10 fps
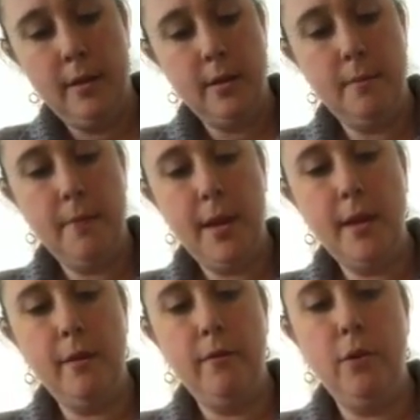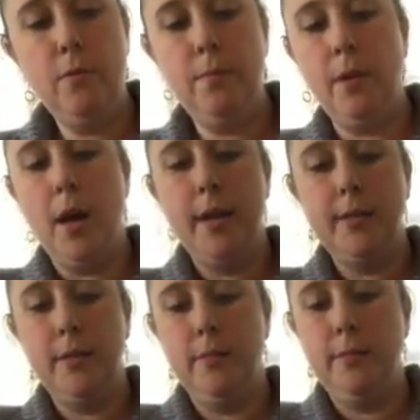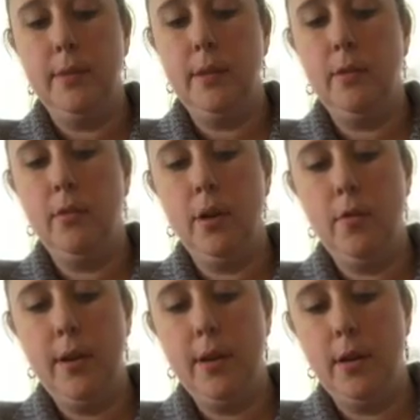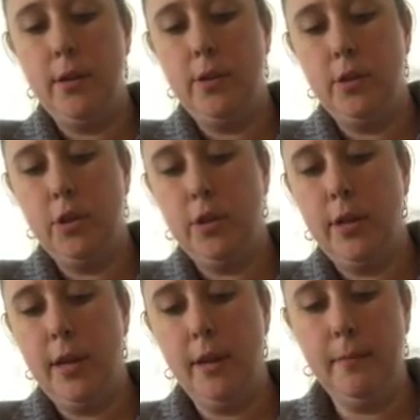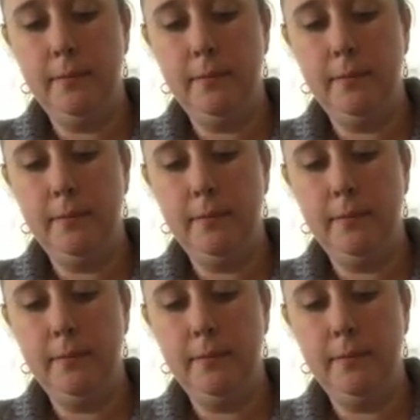to make a few blossoms growing on your tree.